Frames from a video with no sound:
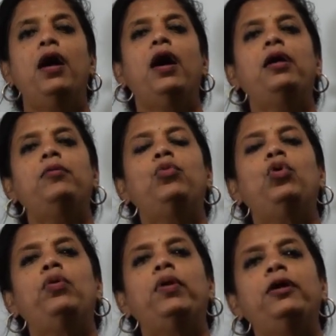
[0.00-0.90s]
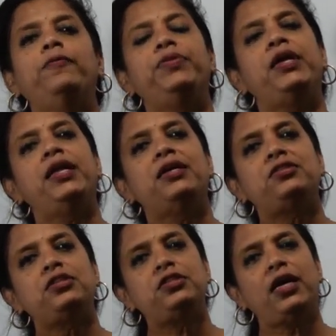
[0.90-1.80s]
And moreover, in
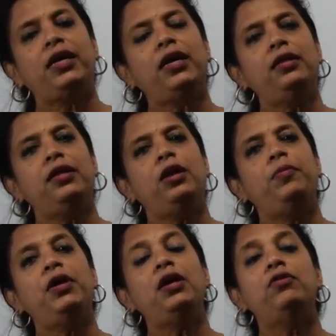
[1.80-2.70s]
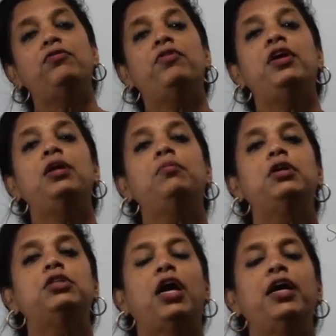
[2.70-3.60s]
estrous cycle there will be very
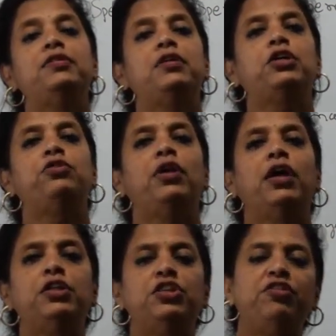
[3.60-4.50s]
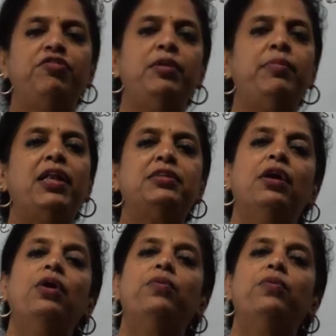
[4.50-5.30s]
much high sexual urge in females,